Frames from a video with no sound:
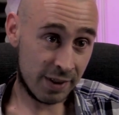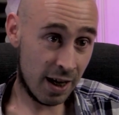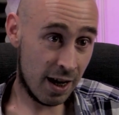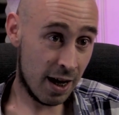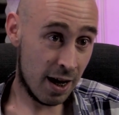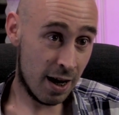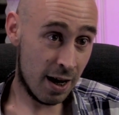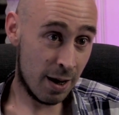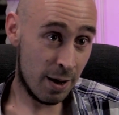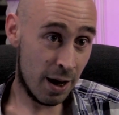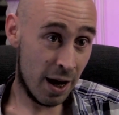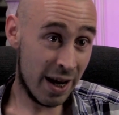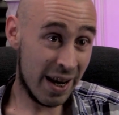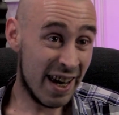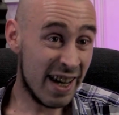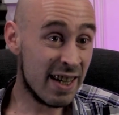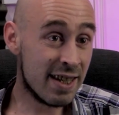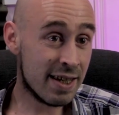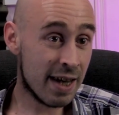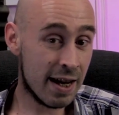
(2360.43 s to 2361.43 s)
And
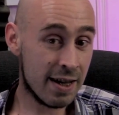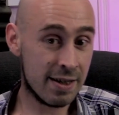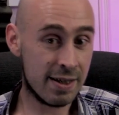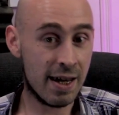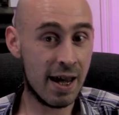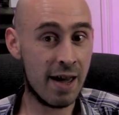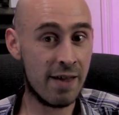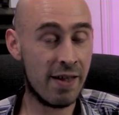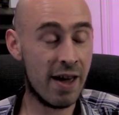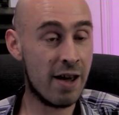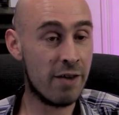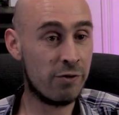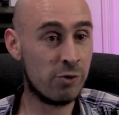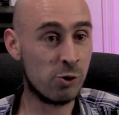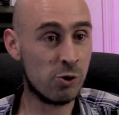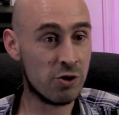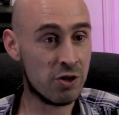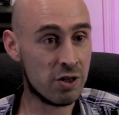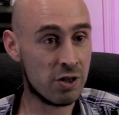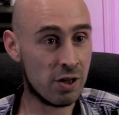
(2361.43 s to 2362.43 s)
he says,
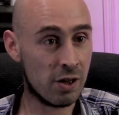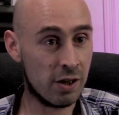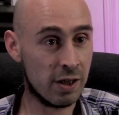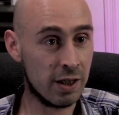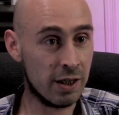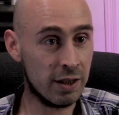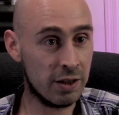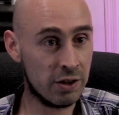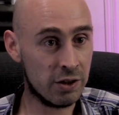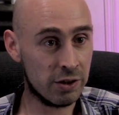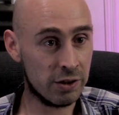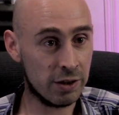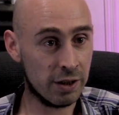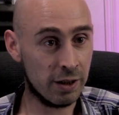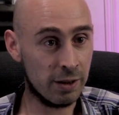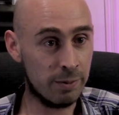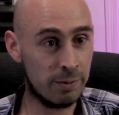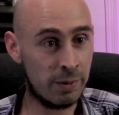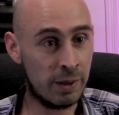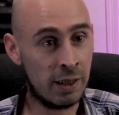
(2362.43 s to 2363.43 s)
therefore society should
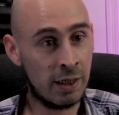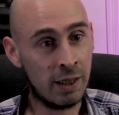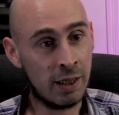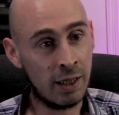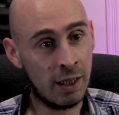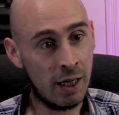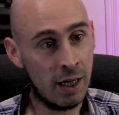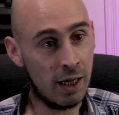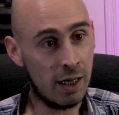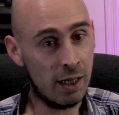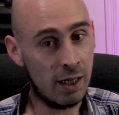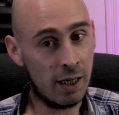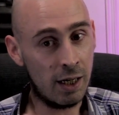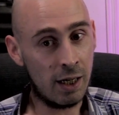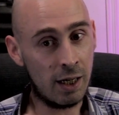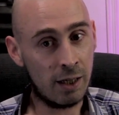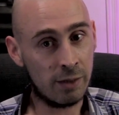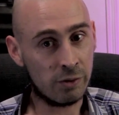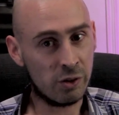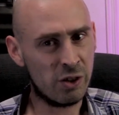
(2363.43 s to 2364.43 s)

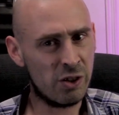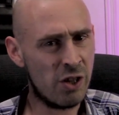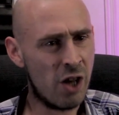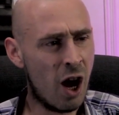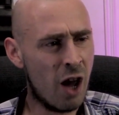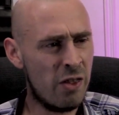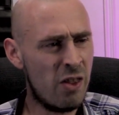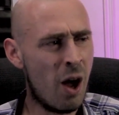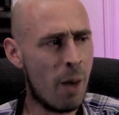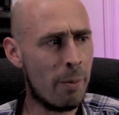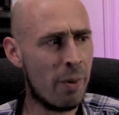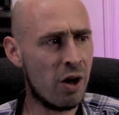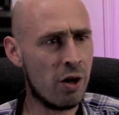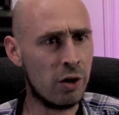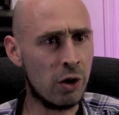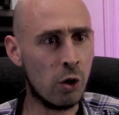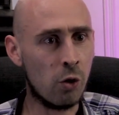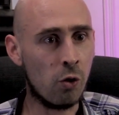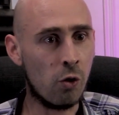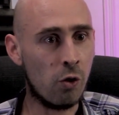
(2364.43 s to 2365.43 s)
not by
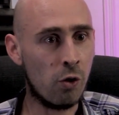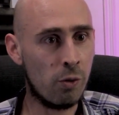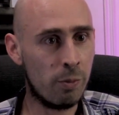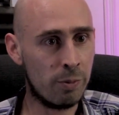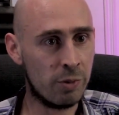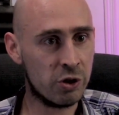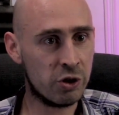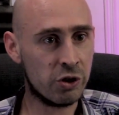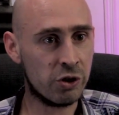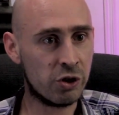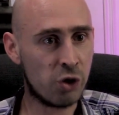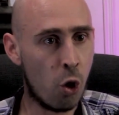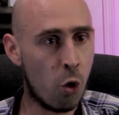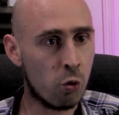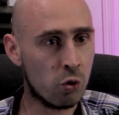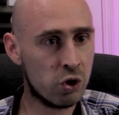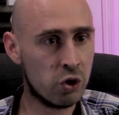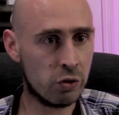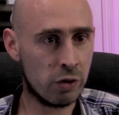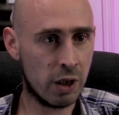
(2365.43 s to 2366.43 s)
law, but should
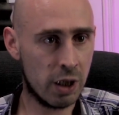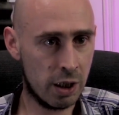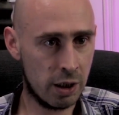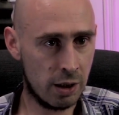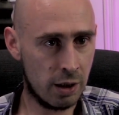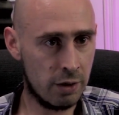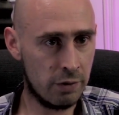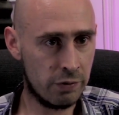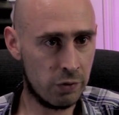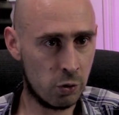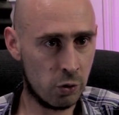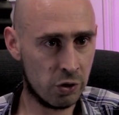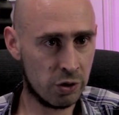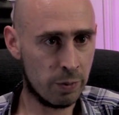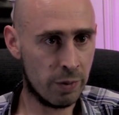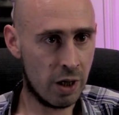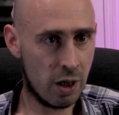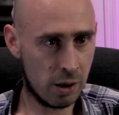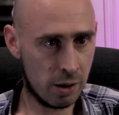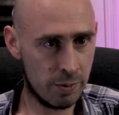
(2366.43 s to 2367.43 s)
culturally enforce
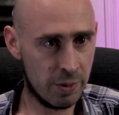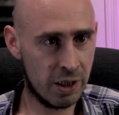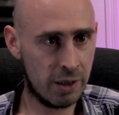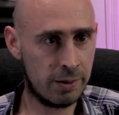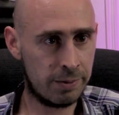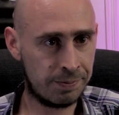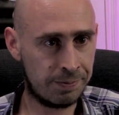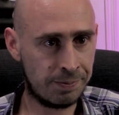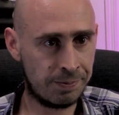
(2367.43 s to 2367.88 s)
monogamy.